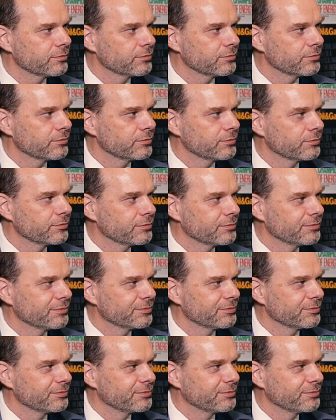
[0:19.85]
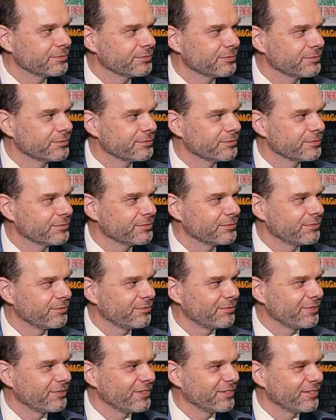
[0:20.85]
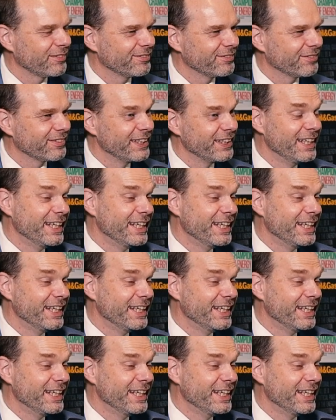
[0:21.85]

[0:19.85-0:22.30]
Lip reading: (silent)